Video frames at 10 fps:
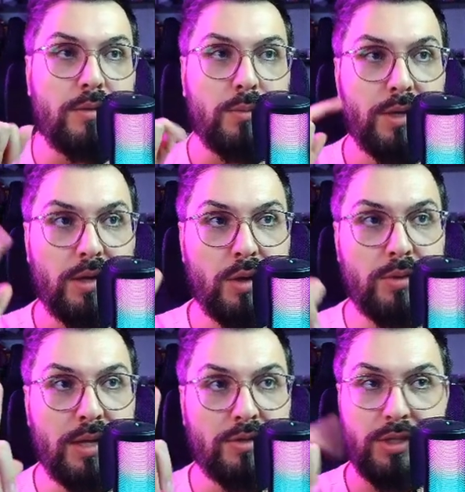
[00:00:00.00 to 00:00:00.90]
We can
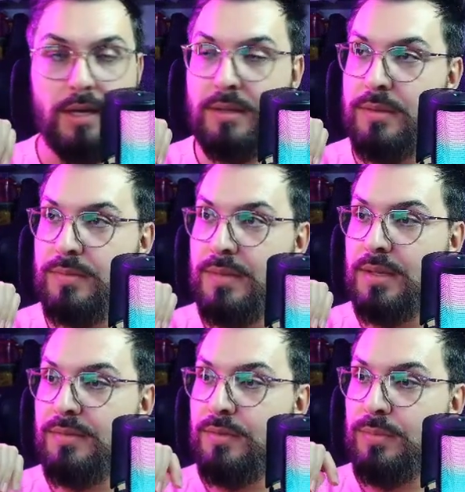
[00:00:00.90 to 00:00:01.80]
already check
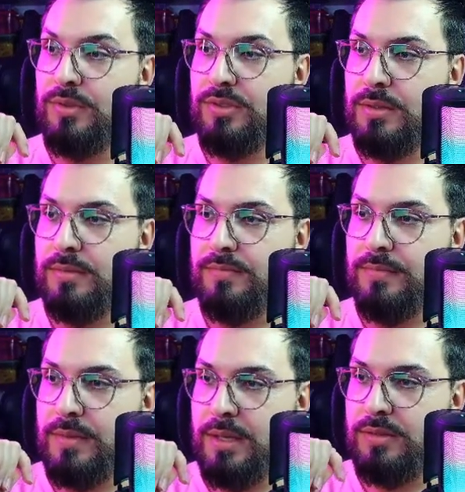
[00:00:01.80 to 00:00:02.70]
if the person
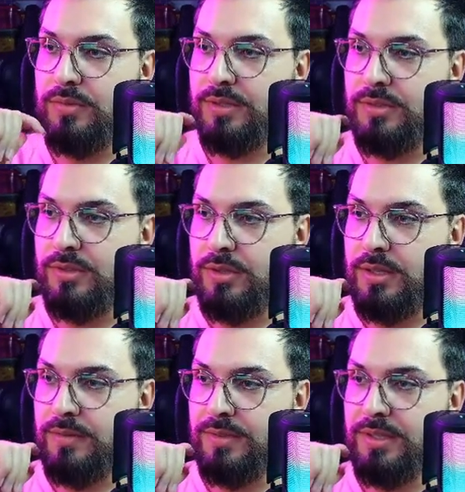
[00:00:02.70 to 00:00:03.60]
has registered and
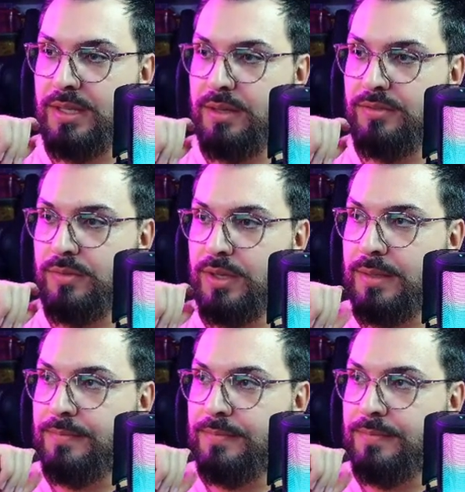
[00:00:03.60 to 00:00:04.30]
everything else, right?